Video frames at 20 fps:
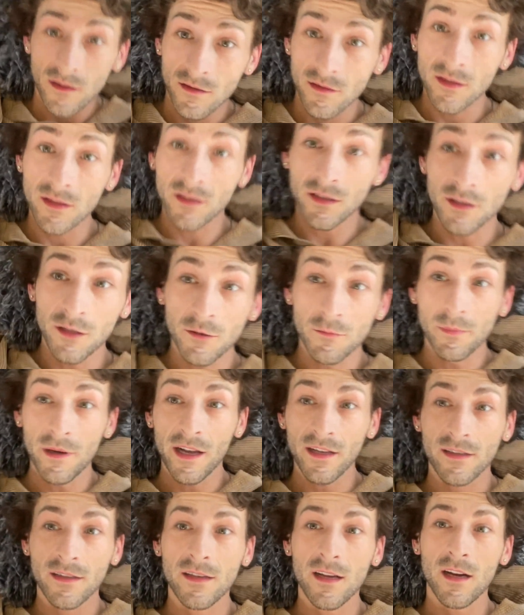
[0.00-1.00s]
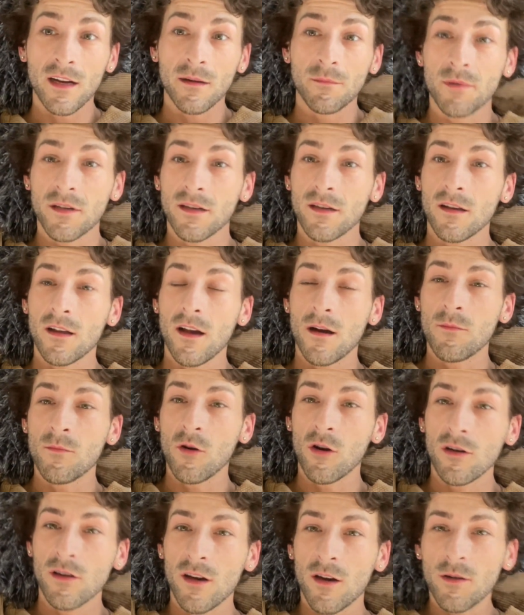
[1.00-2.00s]
This new bed setup is a lot
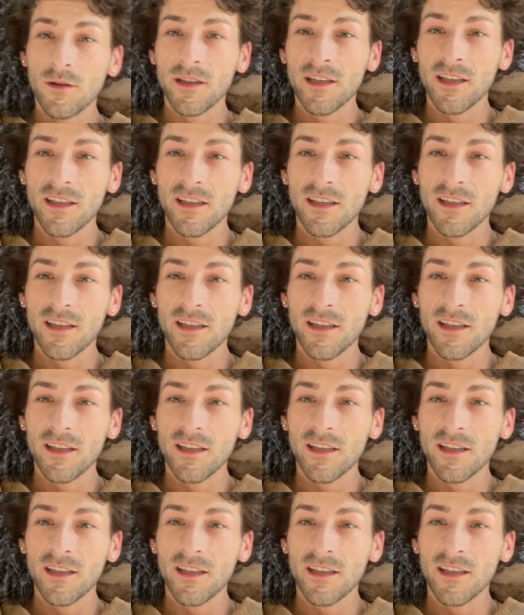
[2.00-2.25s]
more cozy